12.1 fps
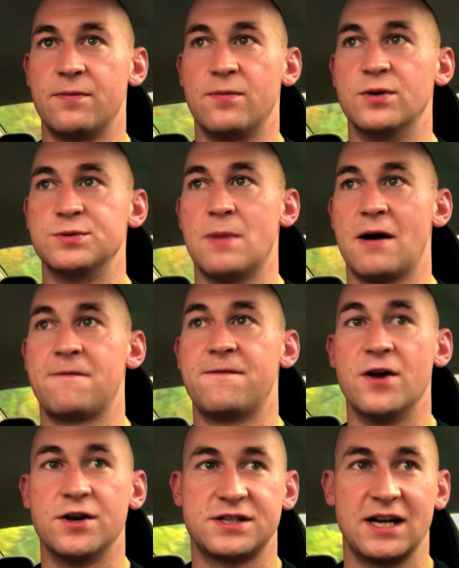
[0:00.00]
was my
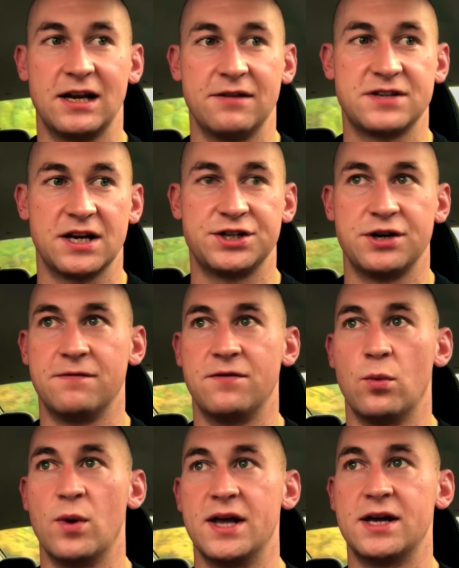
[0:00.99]
first deadlift session of
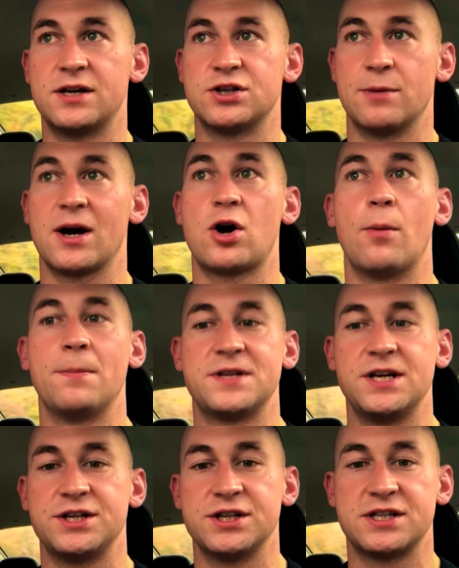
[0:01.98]
the week, so my
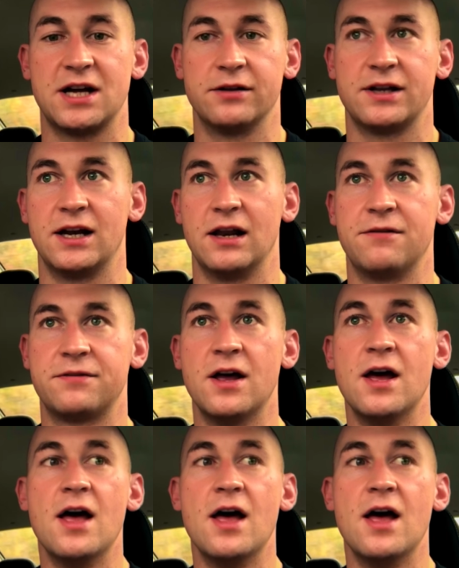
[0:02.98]
competition style deadlift.